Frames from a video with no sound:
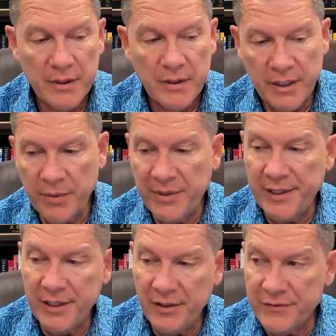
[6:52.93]
the
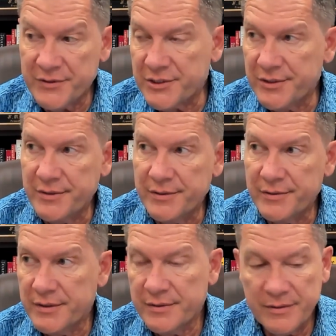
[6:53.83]
commanding officer,
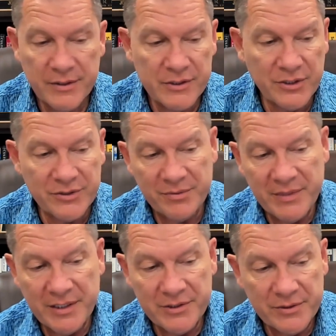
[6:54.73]
the sergeant
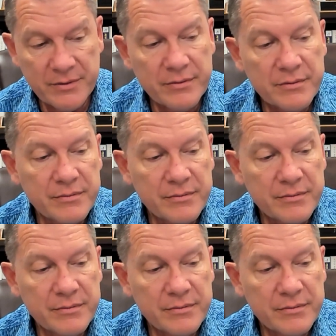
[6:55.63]
major.